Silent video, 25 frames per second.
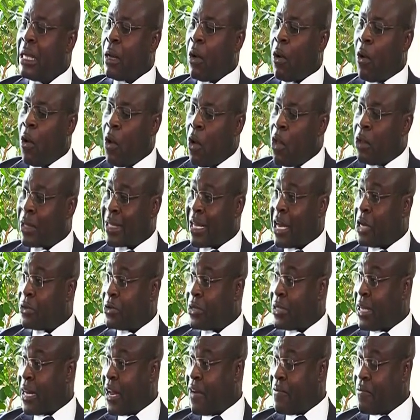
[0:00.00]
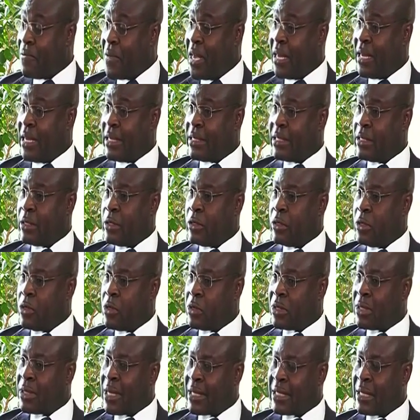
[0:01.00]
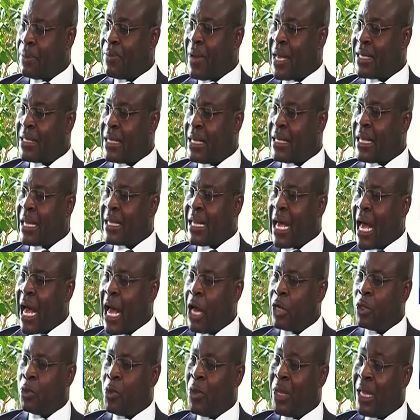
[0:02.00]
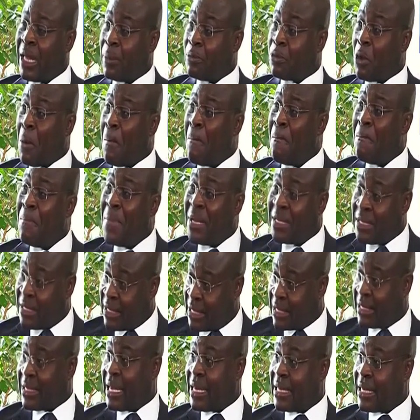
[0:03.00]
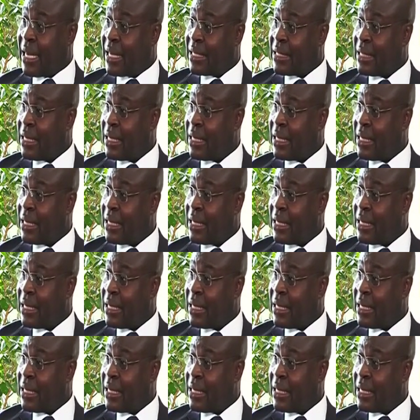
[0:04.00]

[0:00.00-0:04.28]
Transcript: All countries that have made it, you started by saying that how do we help you meet the standard?